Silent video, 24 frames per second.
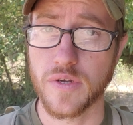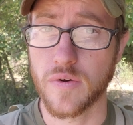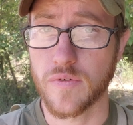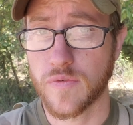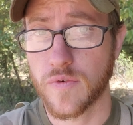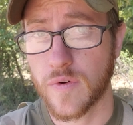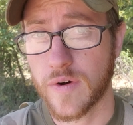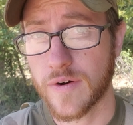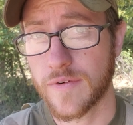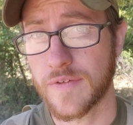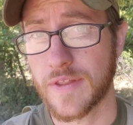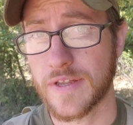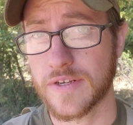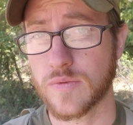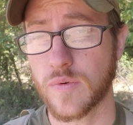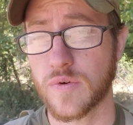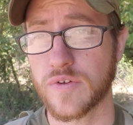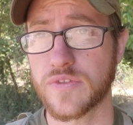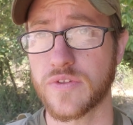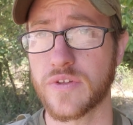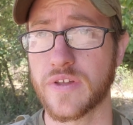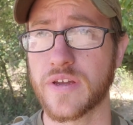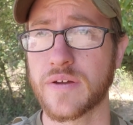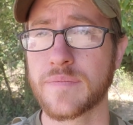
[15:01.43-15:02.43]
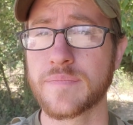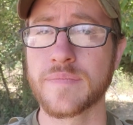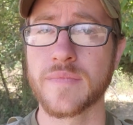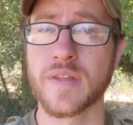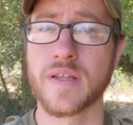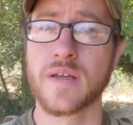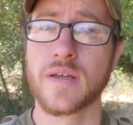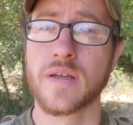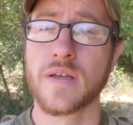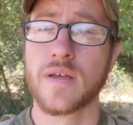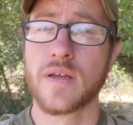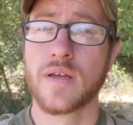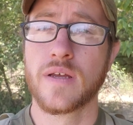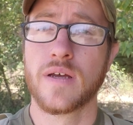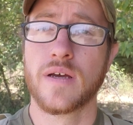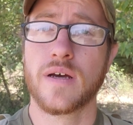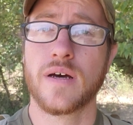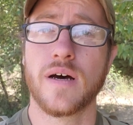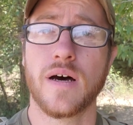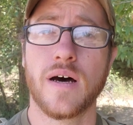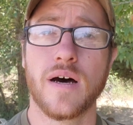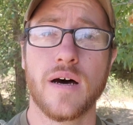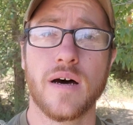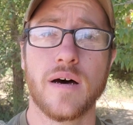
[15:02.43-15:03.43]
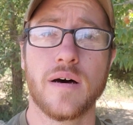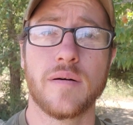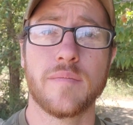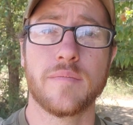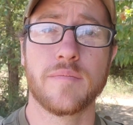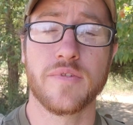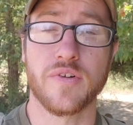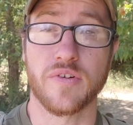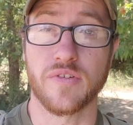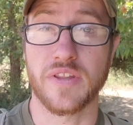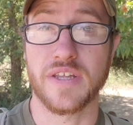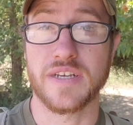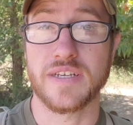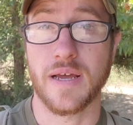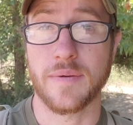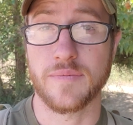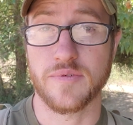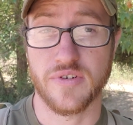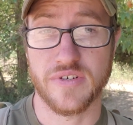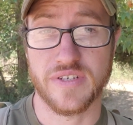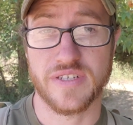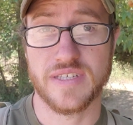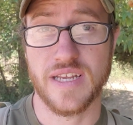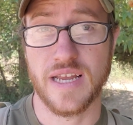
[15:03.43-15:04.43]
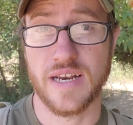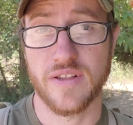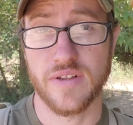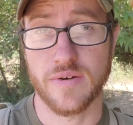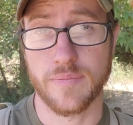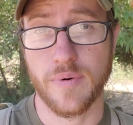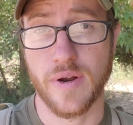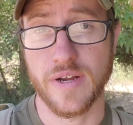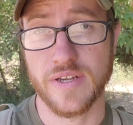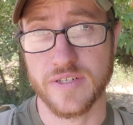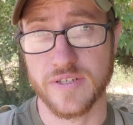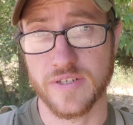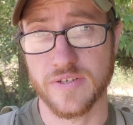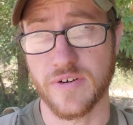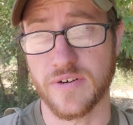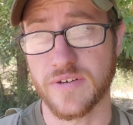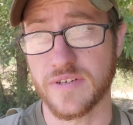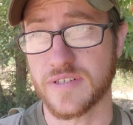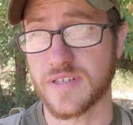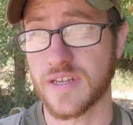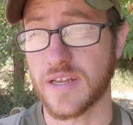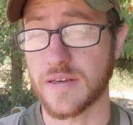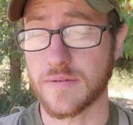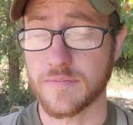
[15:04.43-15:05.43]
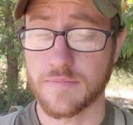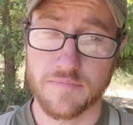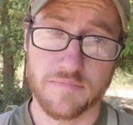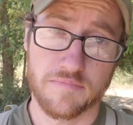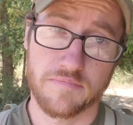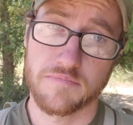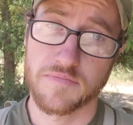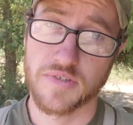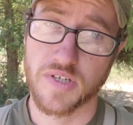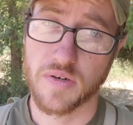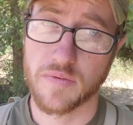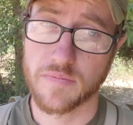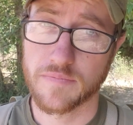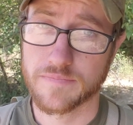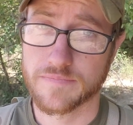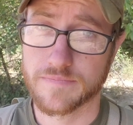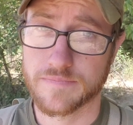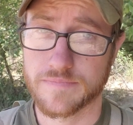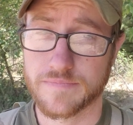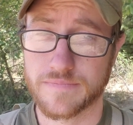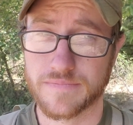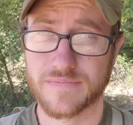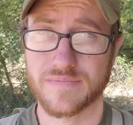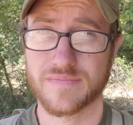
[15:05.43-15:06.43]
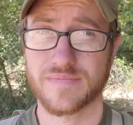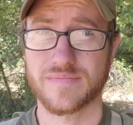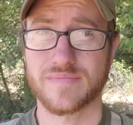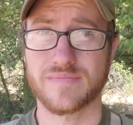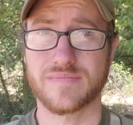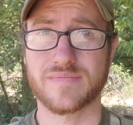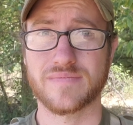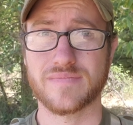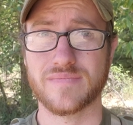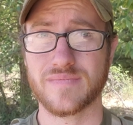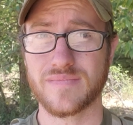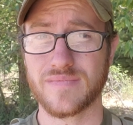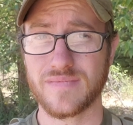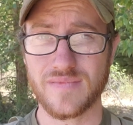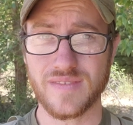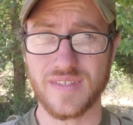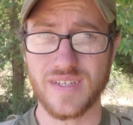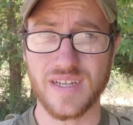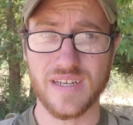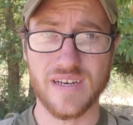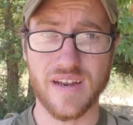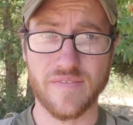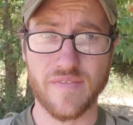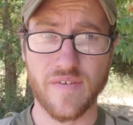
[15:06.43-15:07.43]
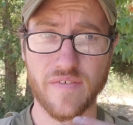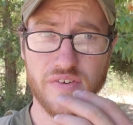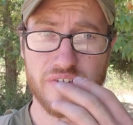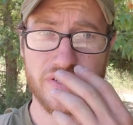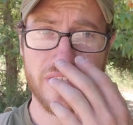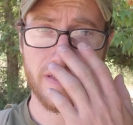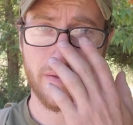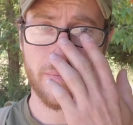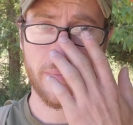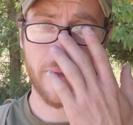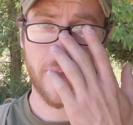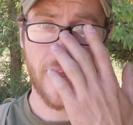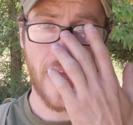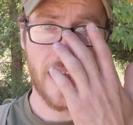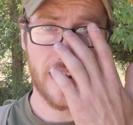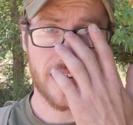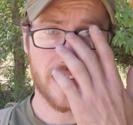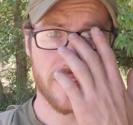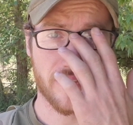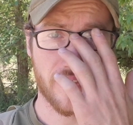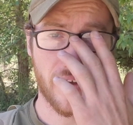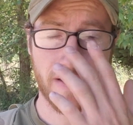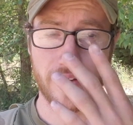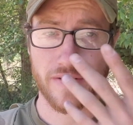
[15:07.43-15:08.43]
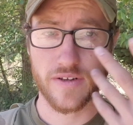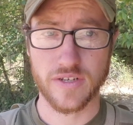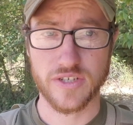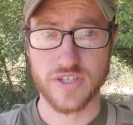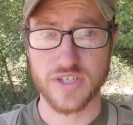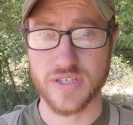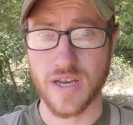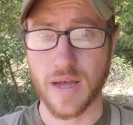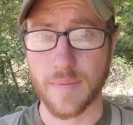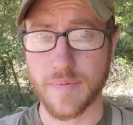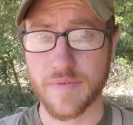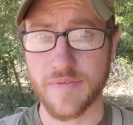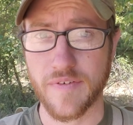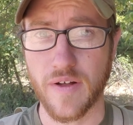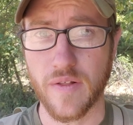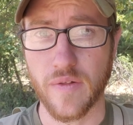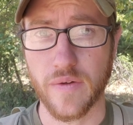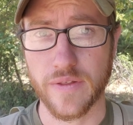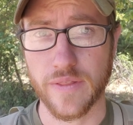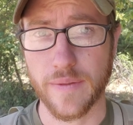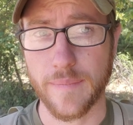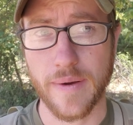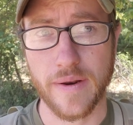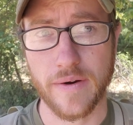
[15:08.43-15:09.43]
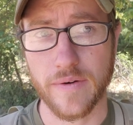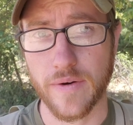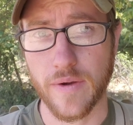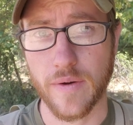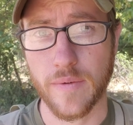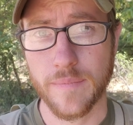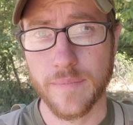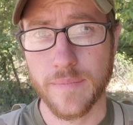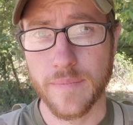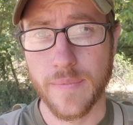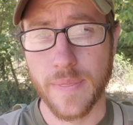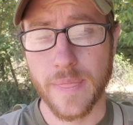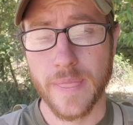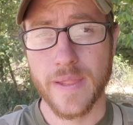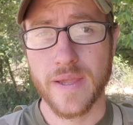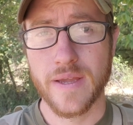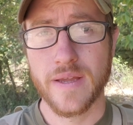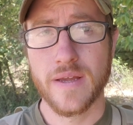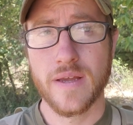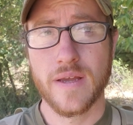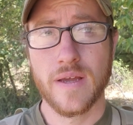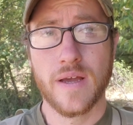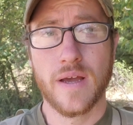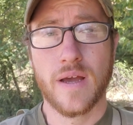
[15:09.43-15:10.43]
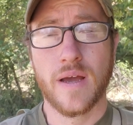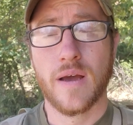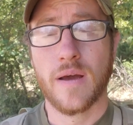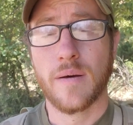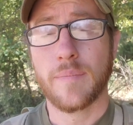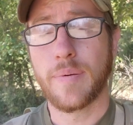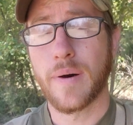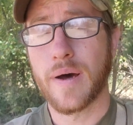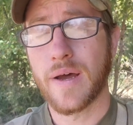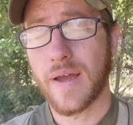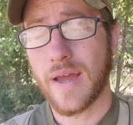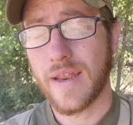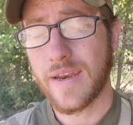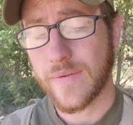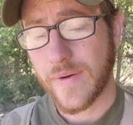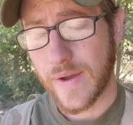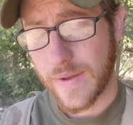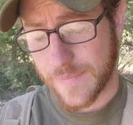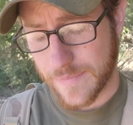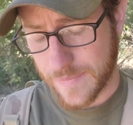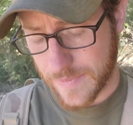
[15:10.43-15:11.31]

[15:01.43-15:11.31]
for whatever that's worth to you. Their lead times are insane, and their prices are insane. So, and I've never seen them being active. I could just not be following them, I don't know. But anyway,